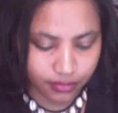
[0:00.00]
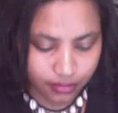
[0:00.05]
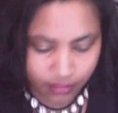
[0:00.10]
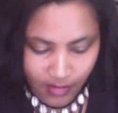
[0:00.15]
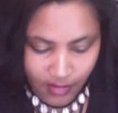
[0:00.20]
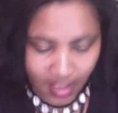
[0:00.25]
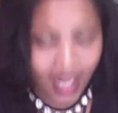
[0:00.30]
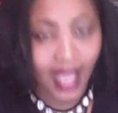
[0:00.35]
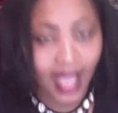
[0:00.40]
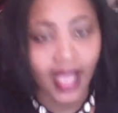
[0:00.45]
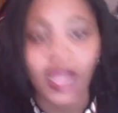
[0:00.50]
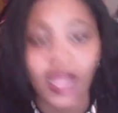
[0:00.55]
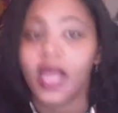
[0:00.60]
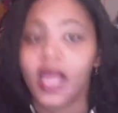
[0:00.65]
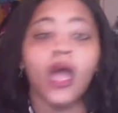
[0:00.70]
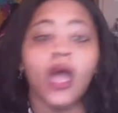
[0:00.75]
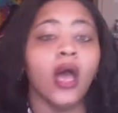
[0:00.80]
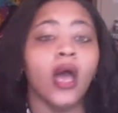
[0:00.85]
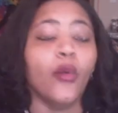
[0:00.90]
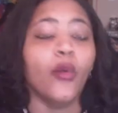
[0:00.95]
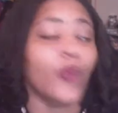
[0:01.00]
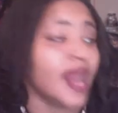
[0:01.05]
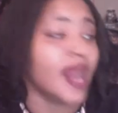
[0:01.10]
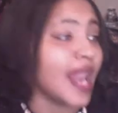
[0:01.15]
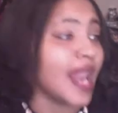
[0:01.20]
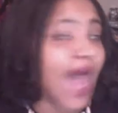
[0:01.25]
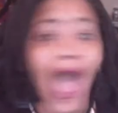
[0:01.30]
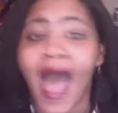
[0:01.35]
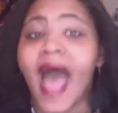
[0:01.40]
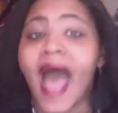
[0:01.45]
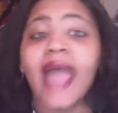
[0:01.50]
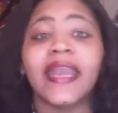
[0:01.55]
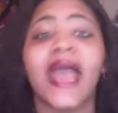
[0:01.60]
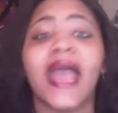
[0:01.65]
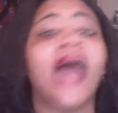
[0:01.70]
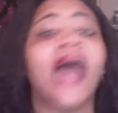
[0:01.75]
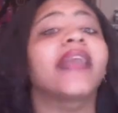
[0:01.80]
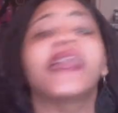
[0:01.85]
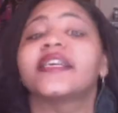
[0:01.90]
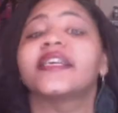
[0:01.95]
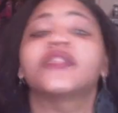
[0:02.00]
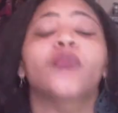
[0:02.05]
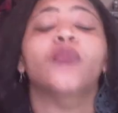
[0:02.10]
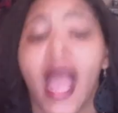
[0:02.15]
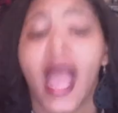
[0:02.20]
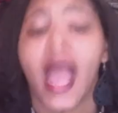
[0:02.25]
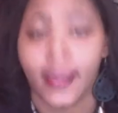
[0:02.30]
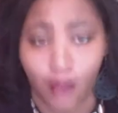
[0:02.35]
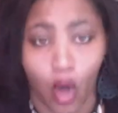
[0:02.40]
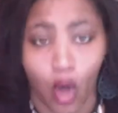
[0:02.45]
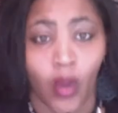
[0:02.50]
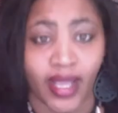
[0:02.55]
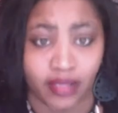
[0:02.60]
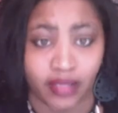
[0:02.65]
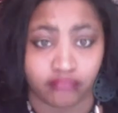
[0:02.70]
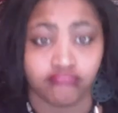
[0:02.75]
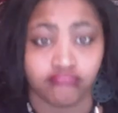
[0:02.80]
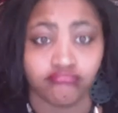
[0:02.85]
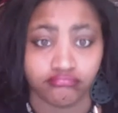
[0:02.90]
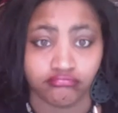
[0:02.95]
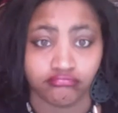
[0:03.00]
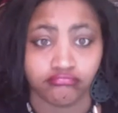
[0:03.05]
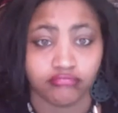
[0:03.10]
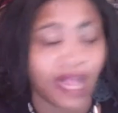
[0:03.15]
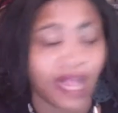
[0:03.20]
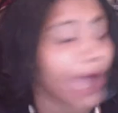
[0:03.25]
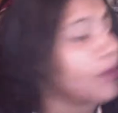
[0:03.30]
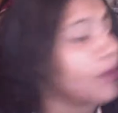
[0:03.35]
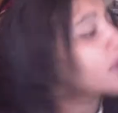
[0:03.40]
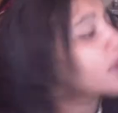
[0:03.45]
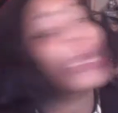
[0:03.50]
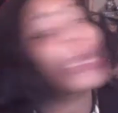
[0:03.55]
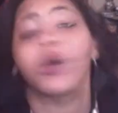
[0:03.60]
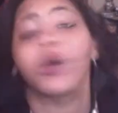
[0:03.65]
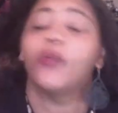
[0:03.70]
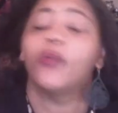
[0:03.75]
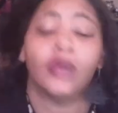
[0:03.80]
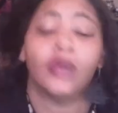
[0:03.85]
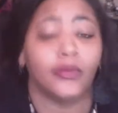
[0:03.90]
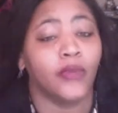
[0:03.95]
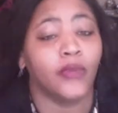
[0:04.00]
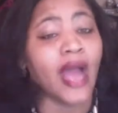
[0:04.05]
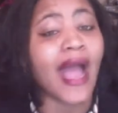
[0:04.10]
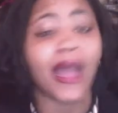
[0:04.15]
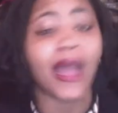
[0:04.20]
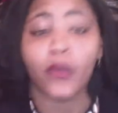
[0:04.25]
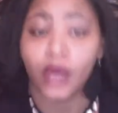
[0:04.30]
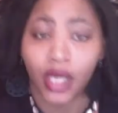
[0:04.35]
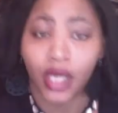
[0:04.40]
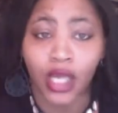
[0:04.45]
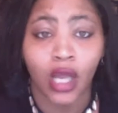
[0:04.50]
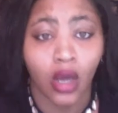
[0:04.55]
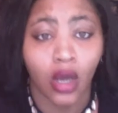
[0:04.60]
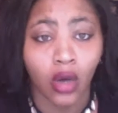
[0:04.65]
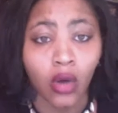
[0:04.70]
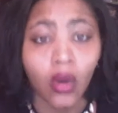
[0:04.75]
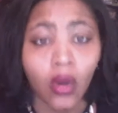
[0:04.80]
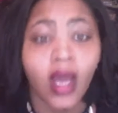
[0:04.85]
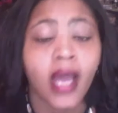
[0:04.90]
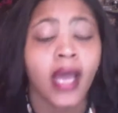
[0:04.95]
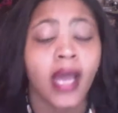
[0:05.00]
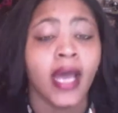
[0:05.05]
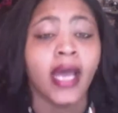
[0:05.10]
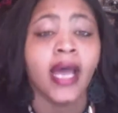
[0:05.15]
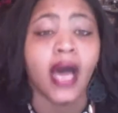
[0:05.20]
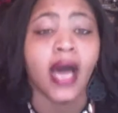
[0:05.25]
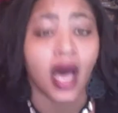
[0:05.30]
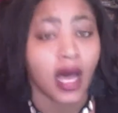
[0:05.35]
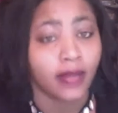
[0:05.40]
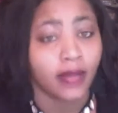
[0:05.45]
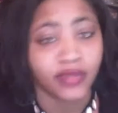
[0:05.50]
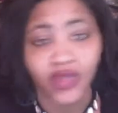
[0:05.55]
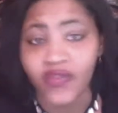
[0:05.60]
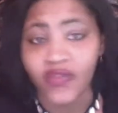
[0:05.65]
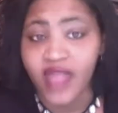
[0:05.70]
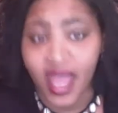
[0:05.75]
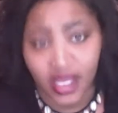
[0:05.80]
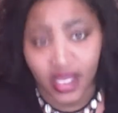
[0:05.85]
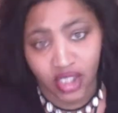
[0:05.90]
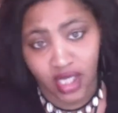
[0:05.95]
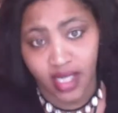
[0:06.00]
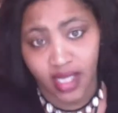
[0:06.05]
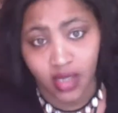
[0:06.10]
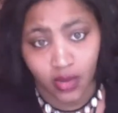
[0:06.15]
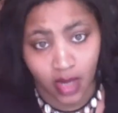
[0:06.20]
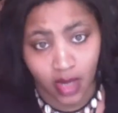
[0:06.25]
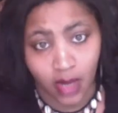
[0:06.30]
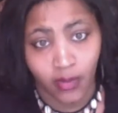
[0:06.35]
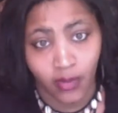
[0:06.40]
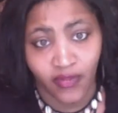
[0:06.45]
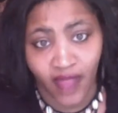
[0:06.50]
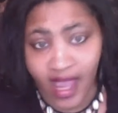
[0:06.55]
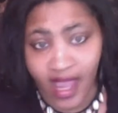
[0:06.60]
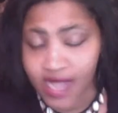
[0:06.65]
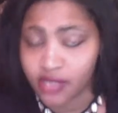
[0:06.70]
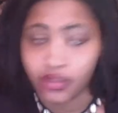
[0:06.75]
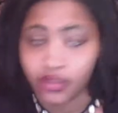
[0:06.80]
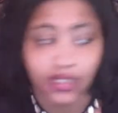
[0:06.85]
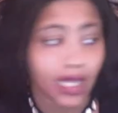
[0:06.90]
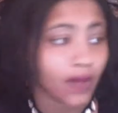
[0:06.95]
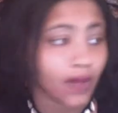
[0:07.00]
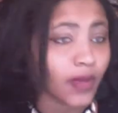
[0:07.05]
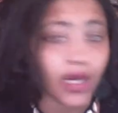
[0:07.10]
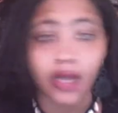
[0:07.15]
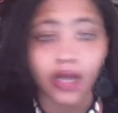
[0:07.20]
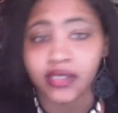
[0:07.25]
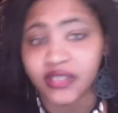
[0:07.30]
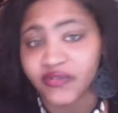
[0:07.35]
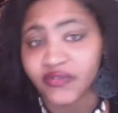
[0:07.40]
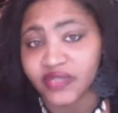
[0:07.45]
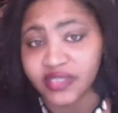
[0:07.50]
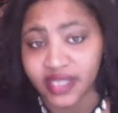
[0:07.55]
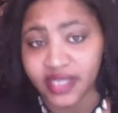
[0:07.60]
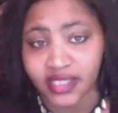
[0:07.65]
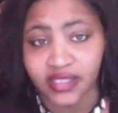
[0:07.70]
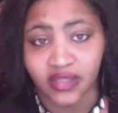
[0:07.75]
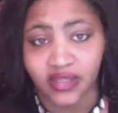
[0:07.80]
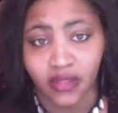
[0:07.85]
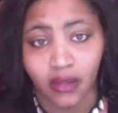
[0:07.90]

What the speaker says: Okay. When I die, that's where I'm going. I want to go to the angelic realm with the angels. I want to go to the 6th.